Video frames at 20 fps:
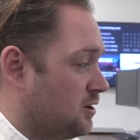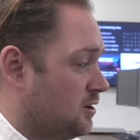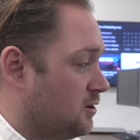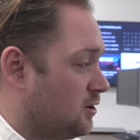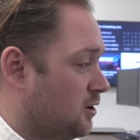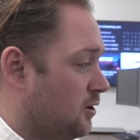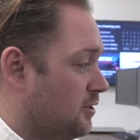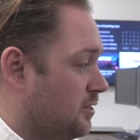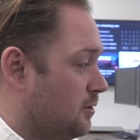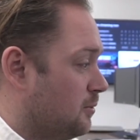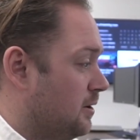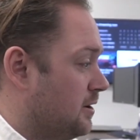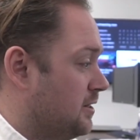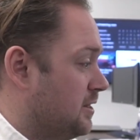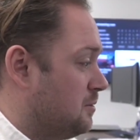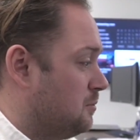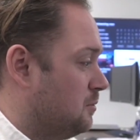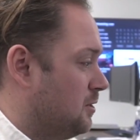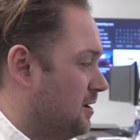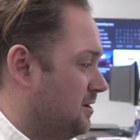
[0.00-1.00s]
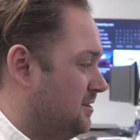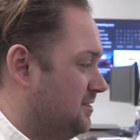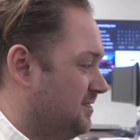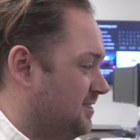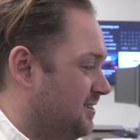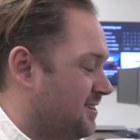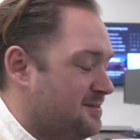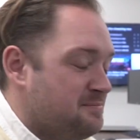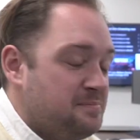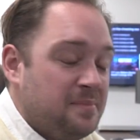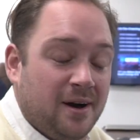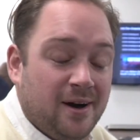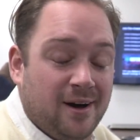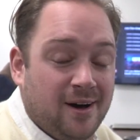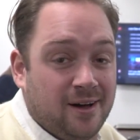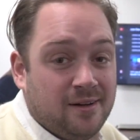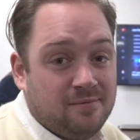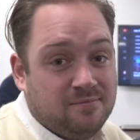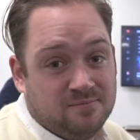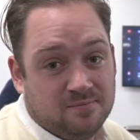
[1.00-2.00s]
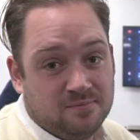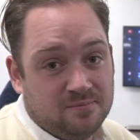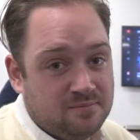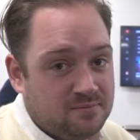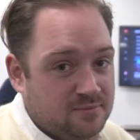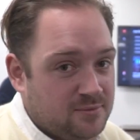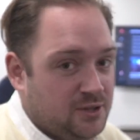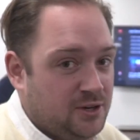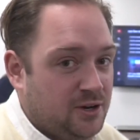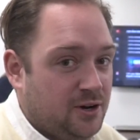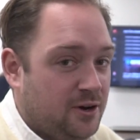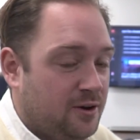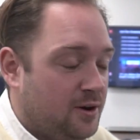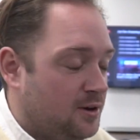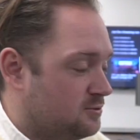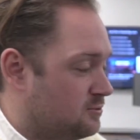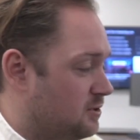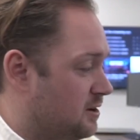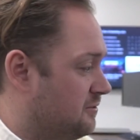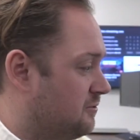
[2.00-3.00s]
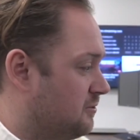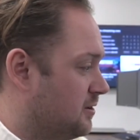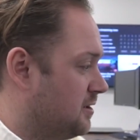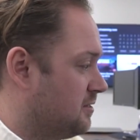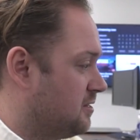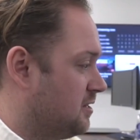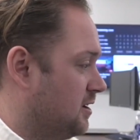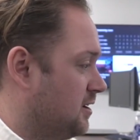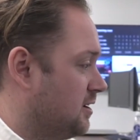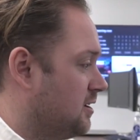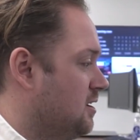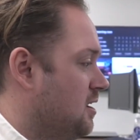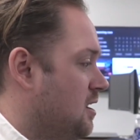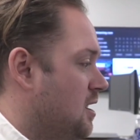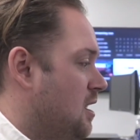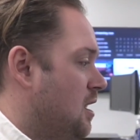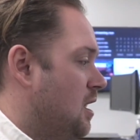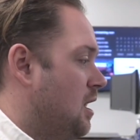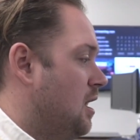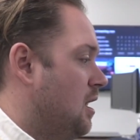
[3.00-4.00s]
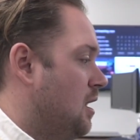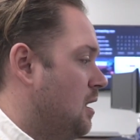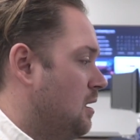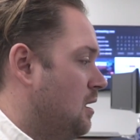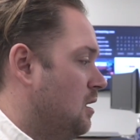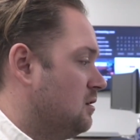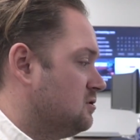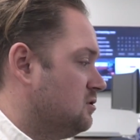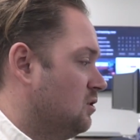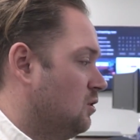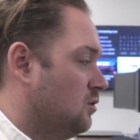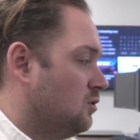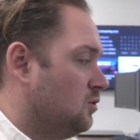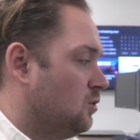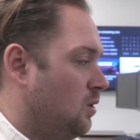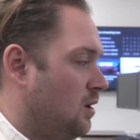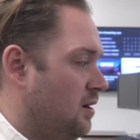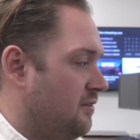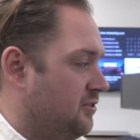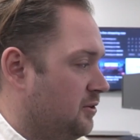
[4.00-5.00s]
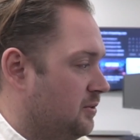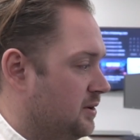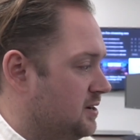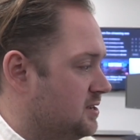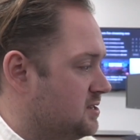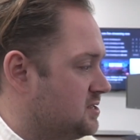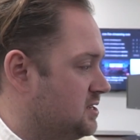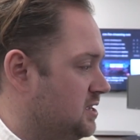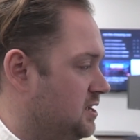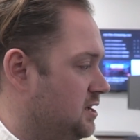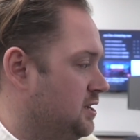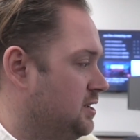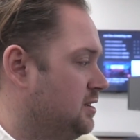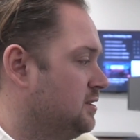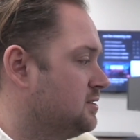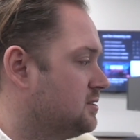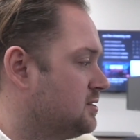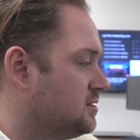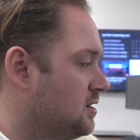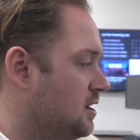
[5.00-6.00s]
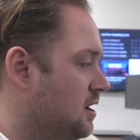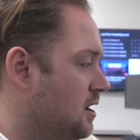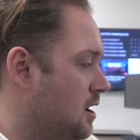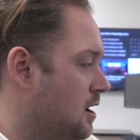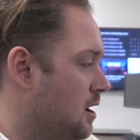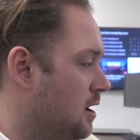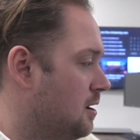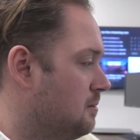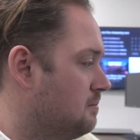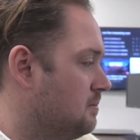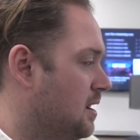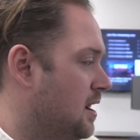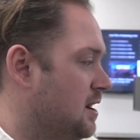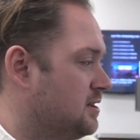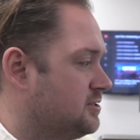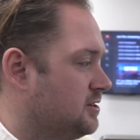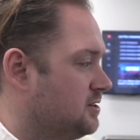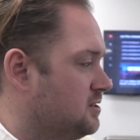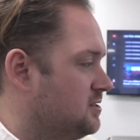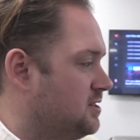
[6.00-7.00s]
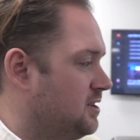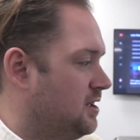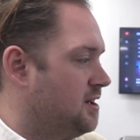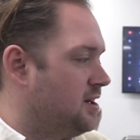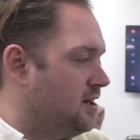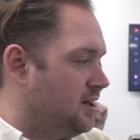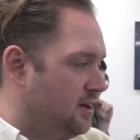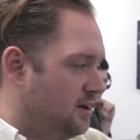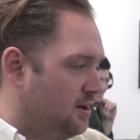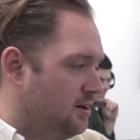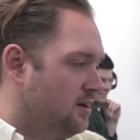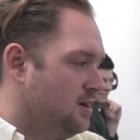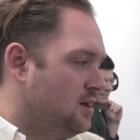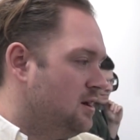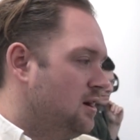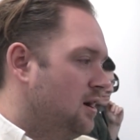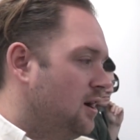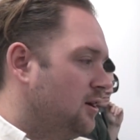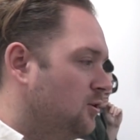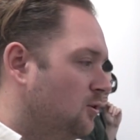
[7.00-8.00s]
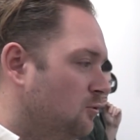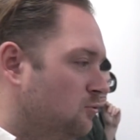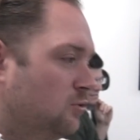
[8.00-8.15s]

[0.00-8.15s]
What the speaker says: going to go the way they went, but you know, I was ready for anything. I was long quite a few indices, as you can see here. I got